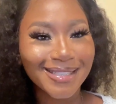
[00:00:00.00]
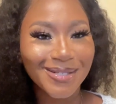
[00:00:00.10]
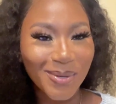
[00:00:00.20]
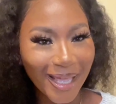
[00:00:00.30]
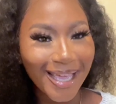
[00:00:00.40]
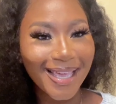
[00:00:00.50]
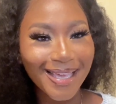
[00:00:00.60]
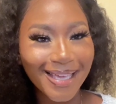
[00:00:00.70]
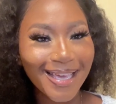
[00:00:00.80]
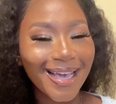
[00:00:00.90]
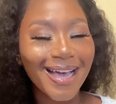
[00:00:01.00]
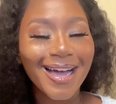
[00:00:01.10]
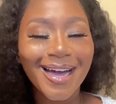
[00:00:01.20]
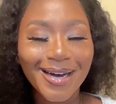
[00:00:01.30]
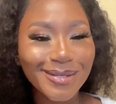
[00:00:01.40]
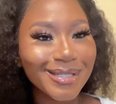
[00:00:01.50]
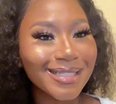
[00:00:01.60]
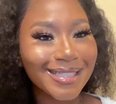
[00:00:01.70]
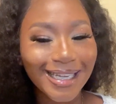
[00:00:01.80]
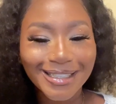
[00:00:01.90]
Okay, how to
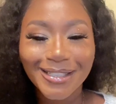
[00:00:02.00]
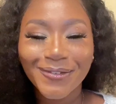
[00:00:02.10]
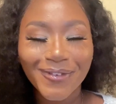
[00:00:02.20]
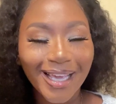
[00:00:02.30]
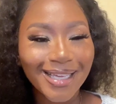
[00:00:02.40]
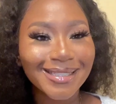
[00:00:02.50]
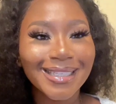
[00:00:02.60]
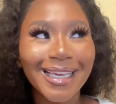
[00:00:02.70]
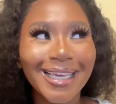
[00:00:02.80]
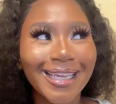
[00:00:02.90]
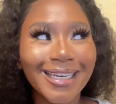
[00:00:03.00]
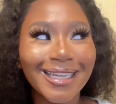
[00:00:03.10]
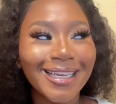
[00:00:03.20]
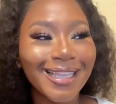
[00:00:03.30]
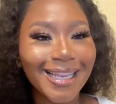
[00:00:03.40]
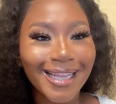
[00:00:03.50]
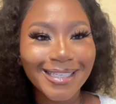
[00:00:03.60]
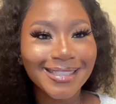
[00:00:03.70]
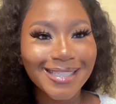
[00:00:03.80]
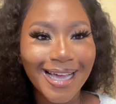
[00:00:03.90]
snatch your face in
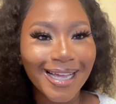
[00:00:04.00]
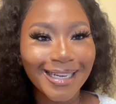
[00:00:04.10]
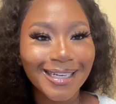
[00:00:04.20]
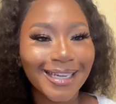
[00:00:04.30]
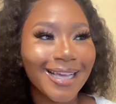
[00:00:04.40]
less than